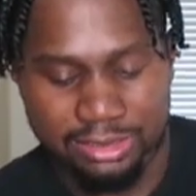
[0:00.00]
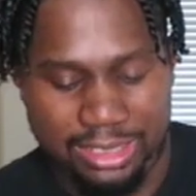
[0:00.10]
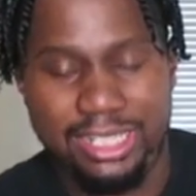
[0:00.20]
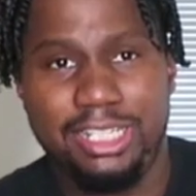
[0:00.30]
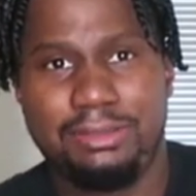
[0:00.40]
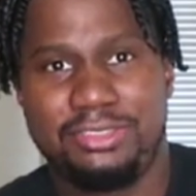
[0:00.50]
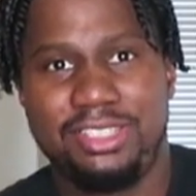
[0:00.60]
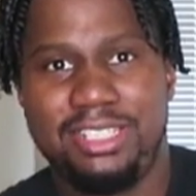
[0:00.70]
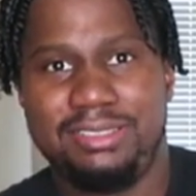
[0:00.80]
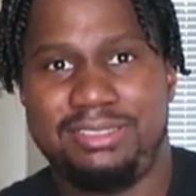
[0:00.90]
I never
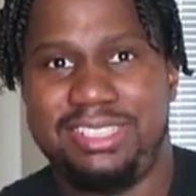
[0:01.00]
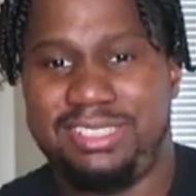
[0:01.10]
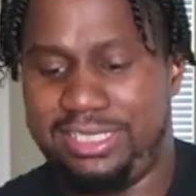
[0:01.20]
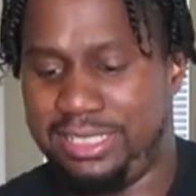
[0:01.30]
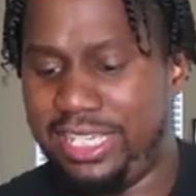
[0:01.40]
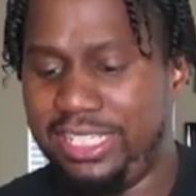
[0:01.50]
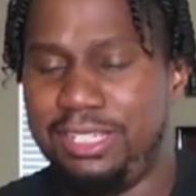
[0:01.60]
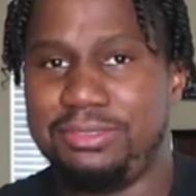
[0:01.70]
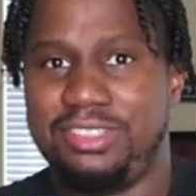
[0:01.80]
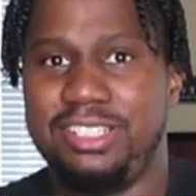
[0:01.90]

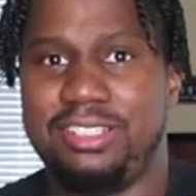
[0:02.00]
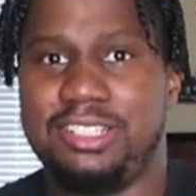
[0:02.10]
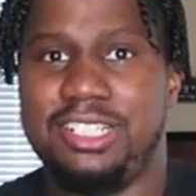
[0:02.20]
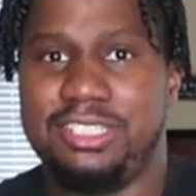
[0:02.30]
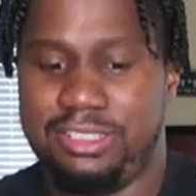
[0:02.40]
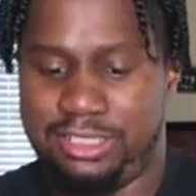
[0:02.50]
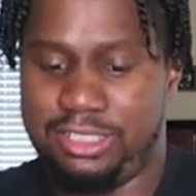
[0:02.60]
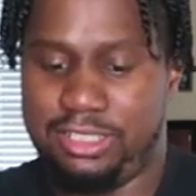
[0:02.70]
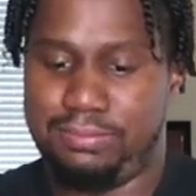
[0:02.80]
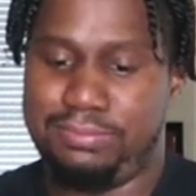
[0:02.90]
seen a
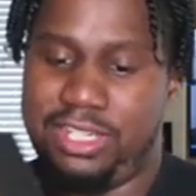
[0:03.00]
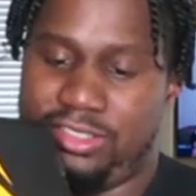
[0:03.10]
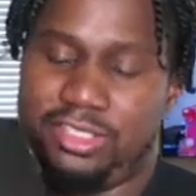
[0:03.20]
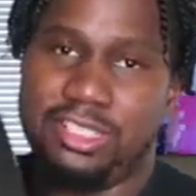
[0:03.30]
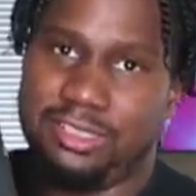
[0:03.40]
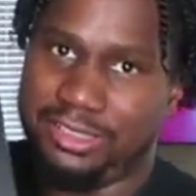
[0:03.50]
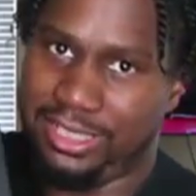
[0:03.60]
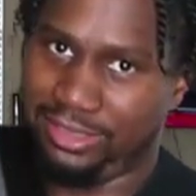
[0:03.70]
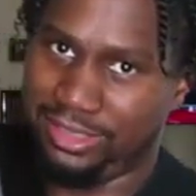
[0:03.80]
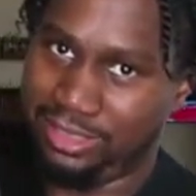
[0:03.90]
color box color
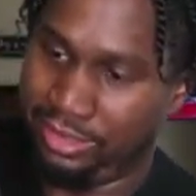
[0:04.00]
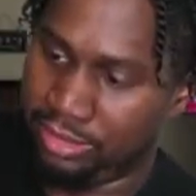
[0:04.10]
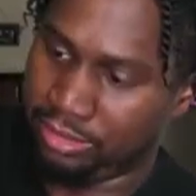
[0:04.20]
like this.